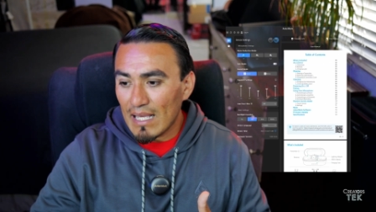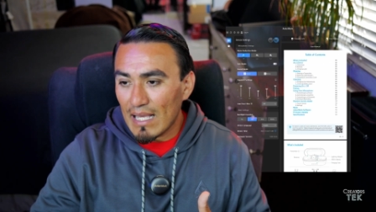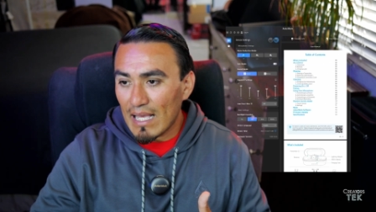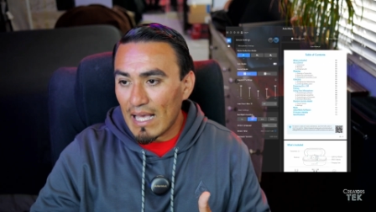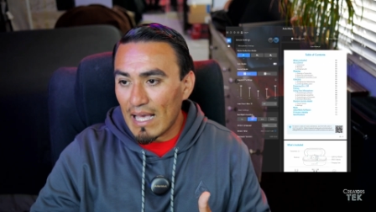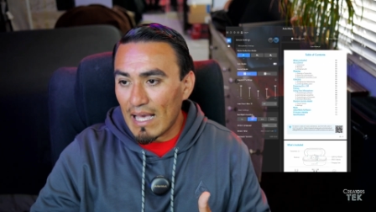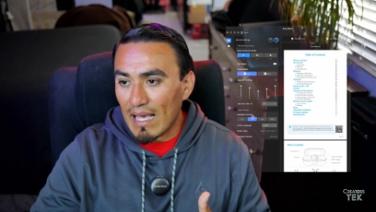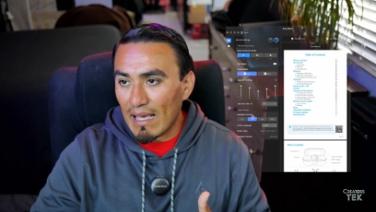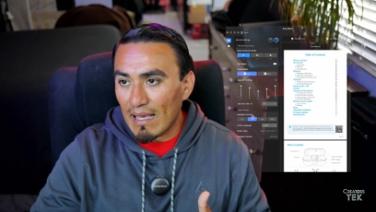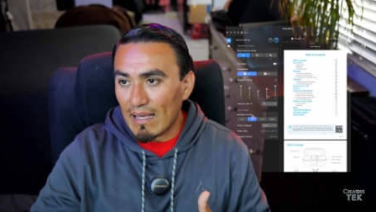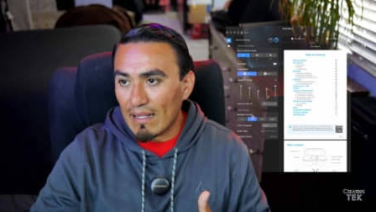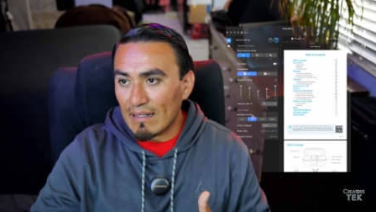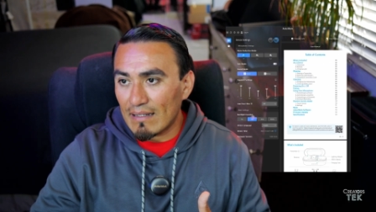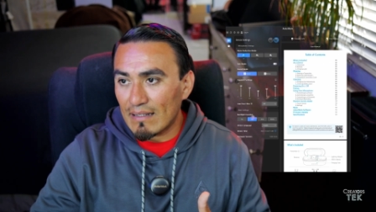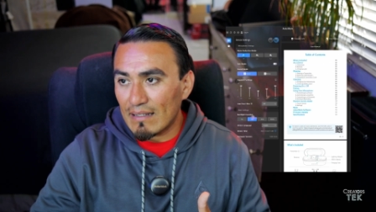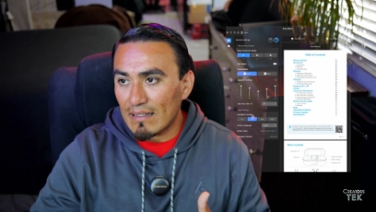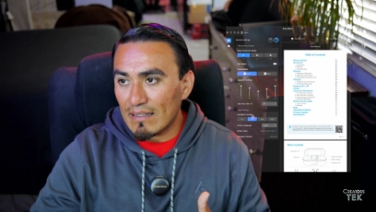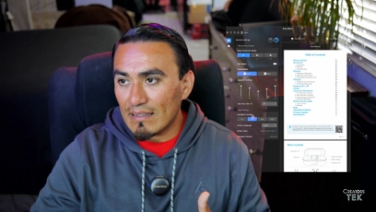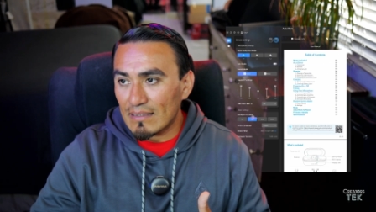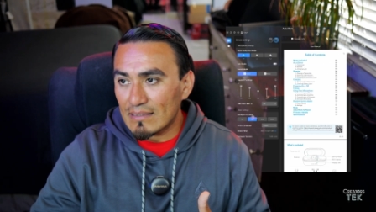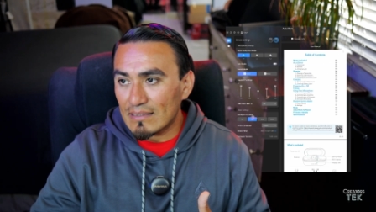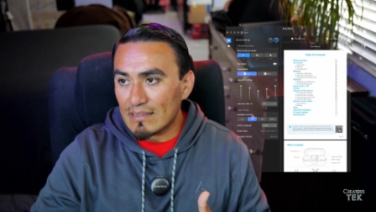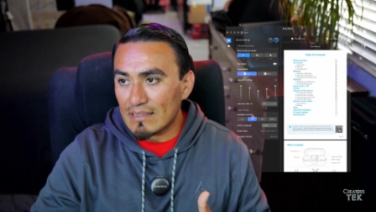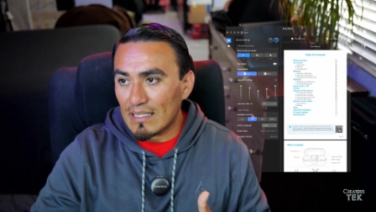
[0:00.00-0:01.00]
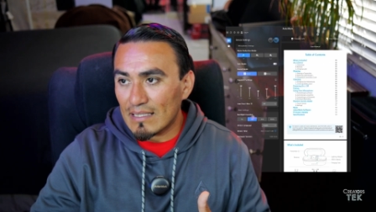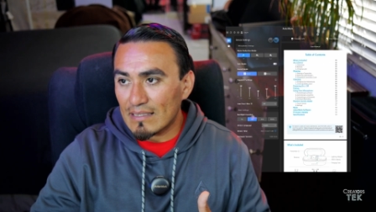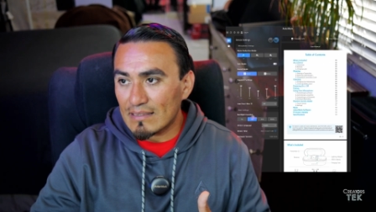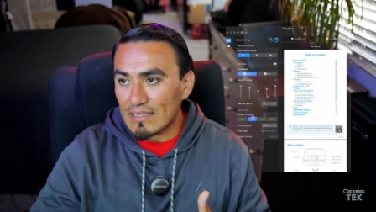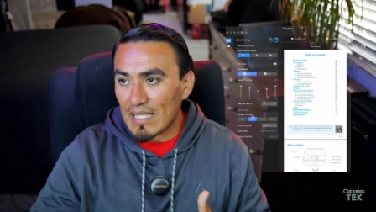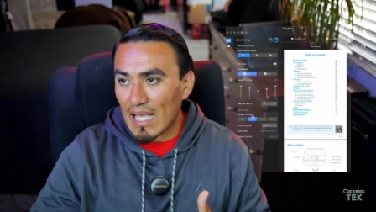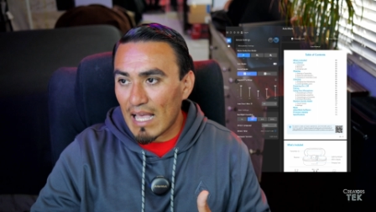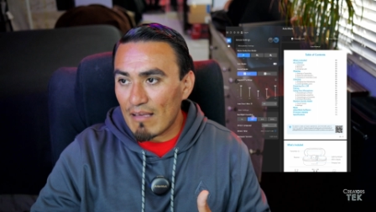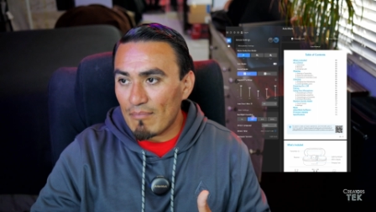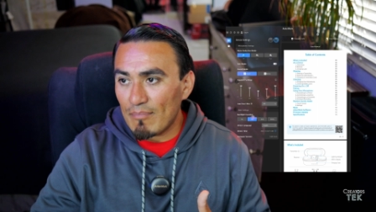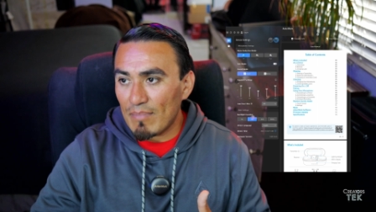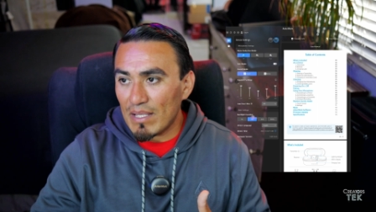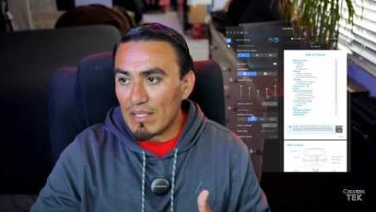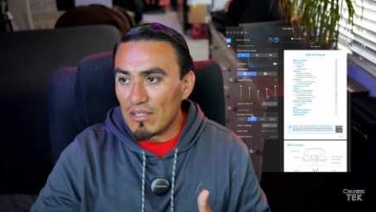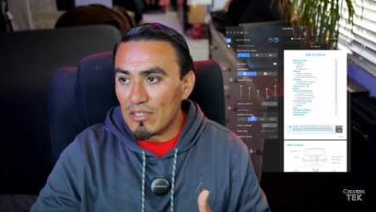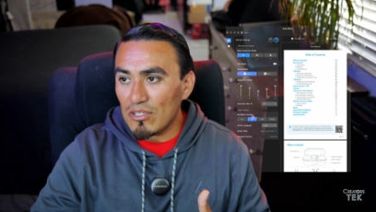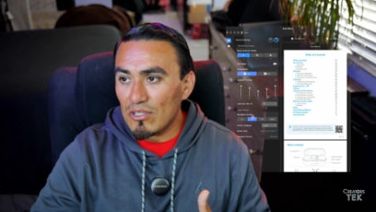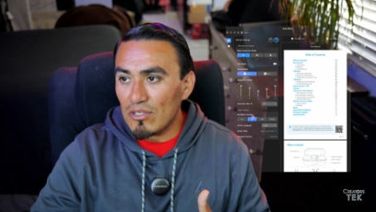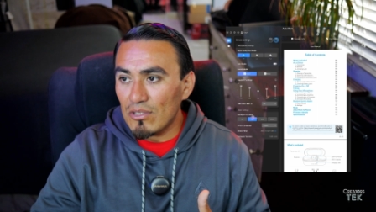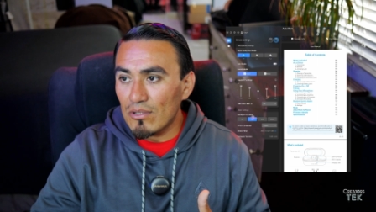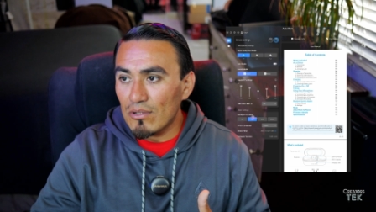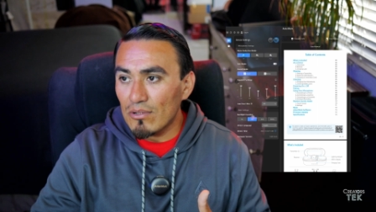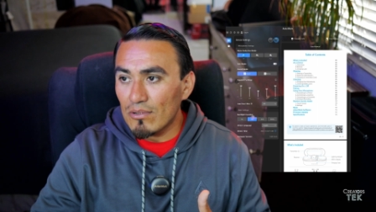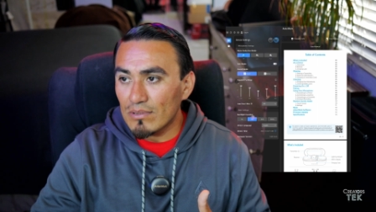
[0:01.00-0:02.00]
And since I've been
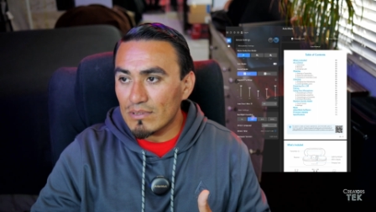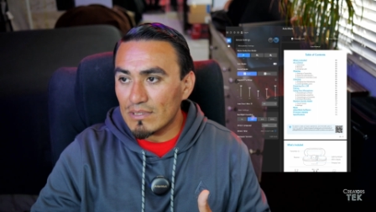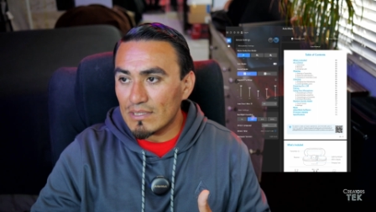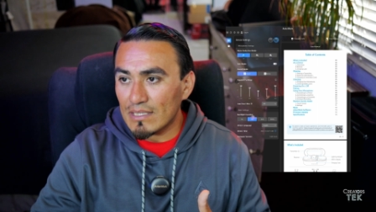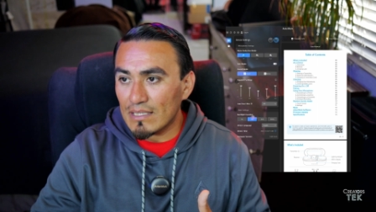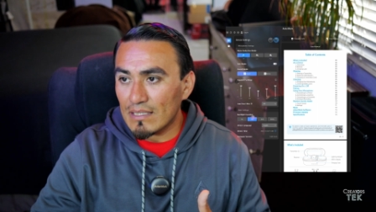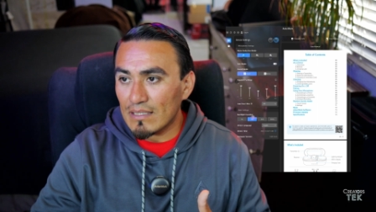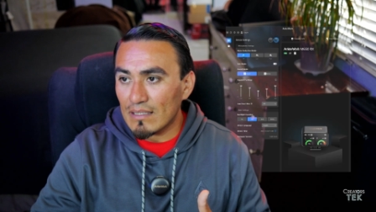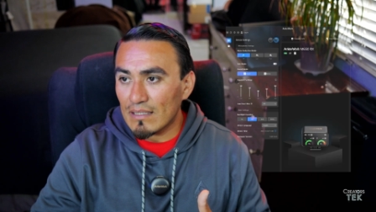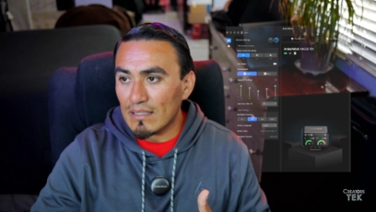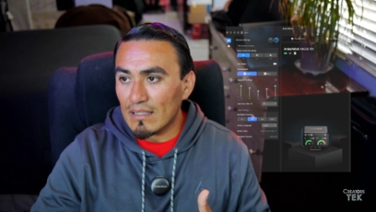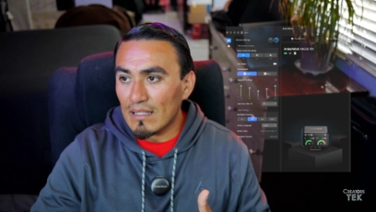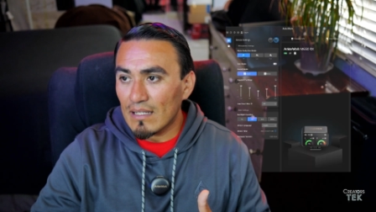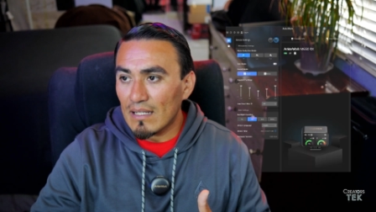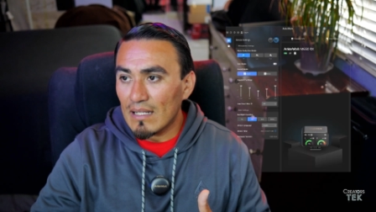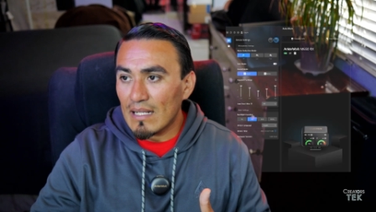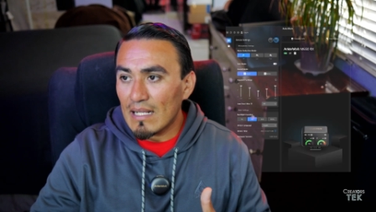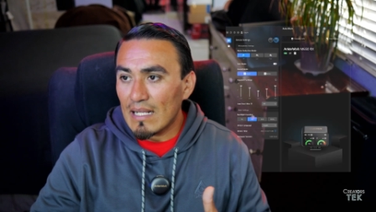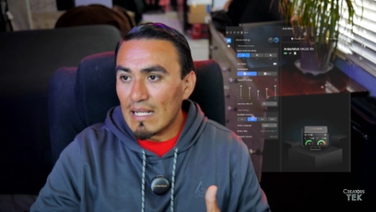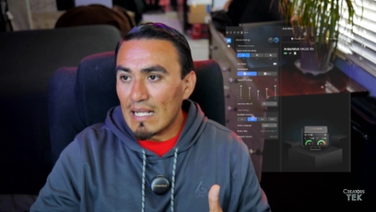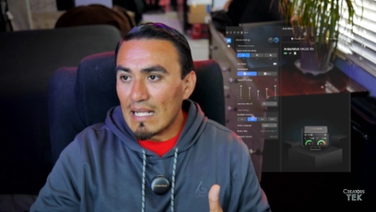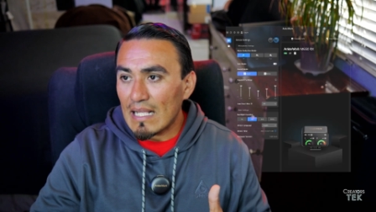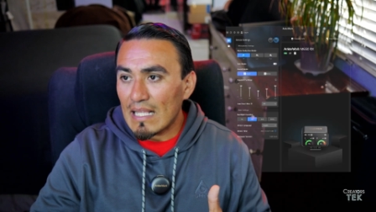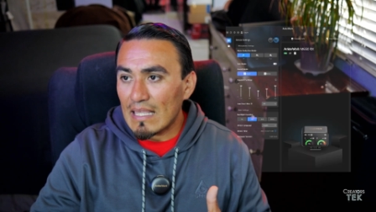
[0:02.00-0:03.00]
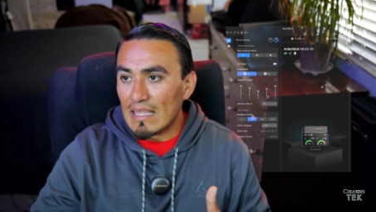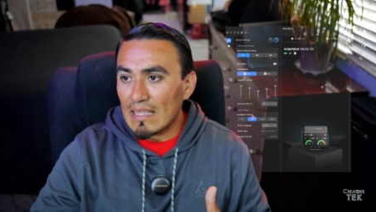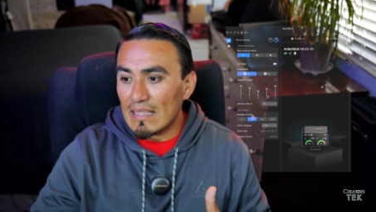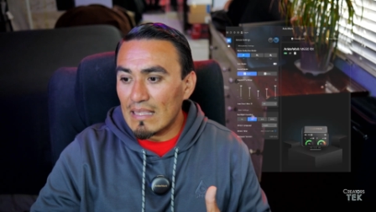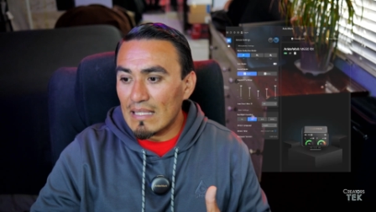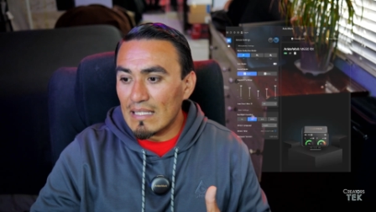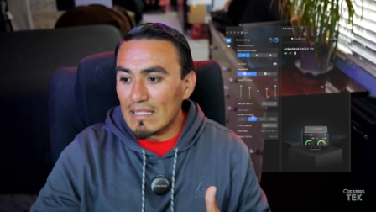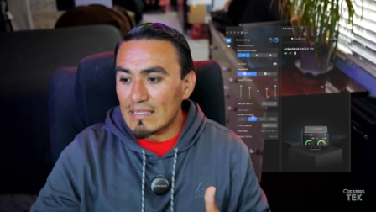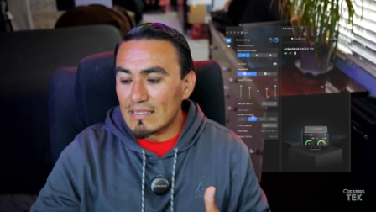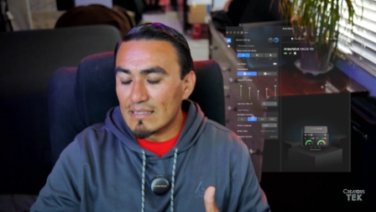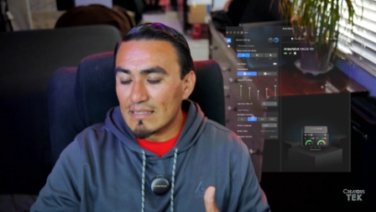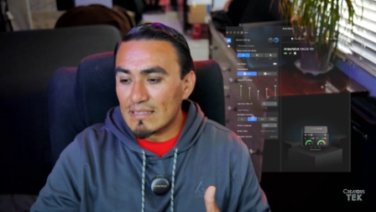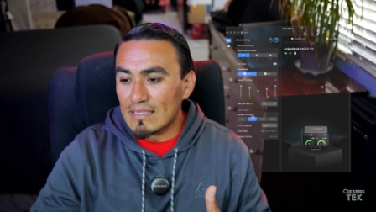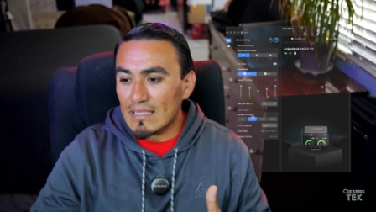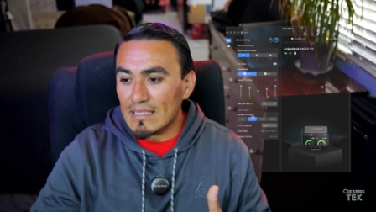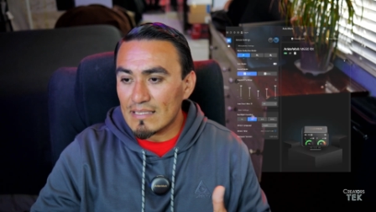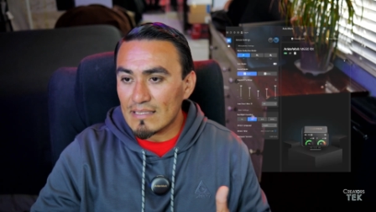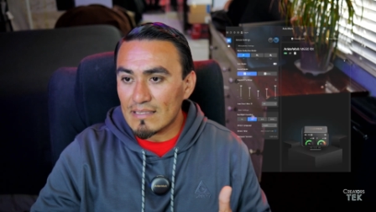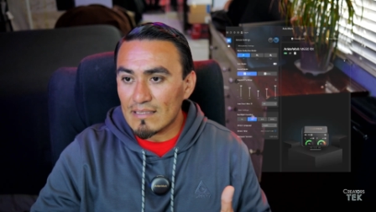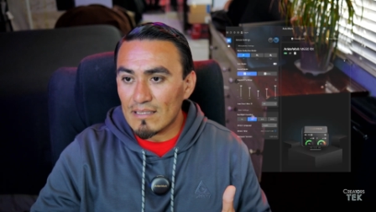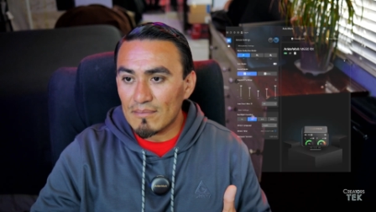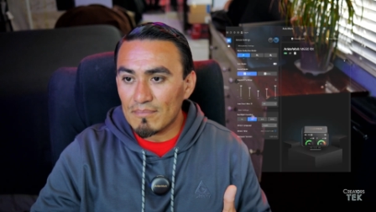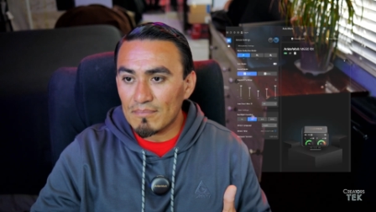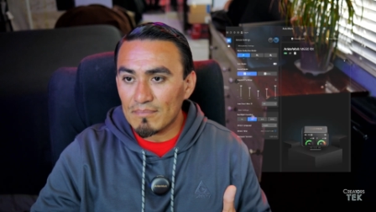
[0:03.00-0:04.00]
using this
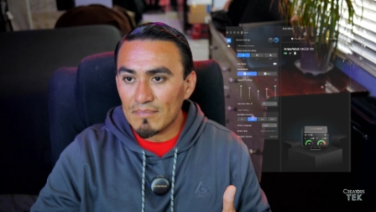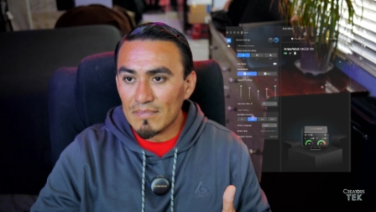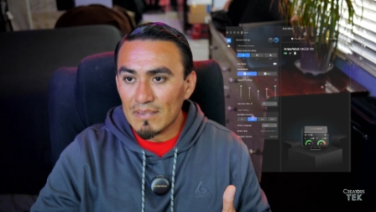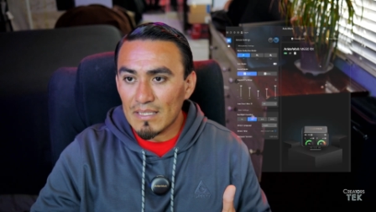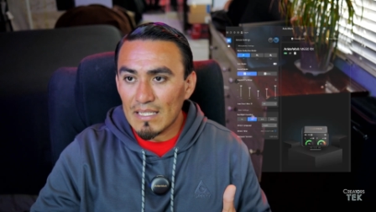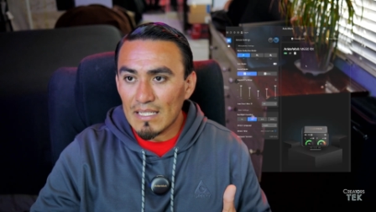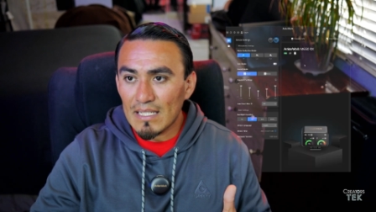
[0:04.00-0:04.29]
system,